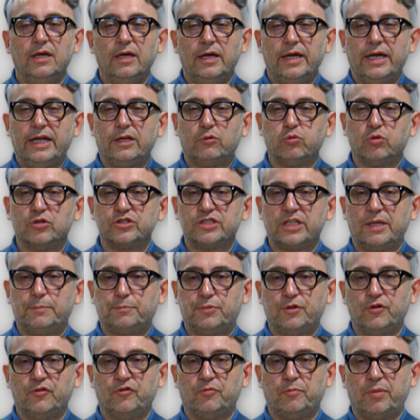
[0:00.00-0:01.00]
it was
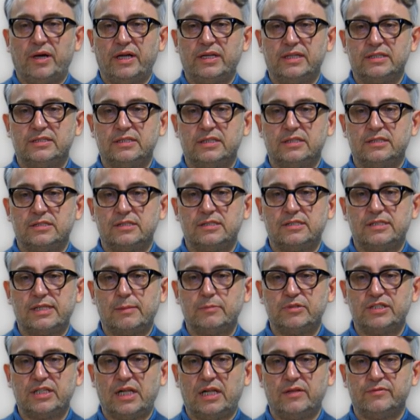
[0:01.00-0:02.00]
approved by the citizens
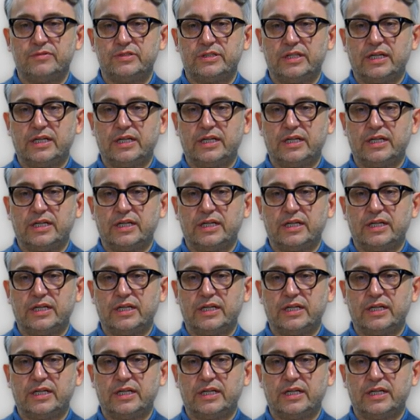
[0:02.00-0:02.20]
themselves.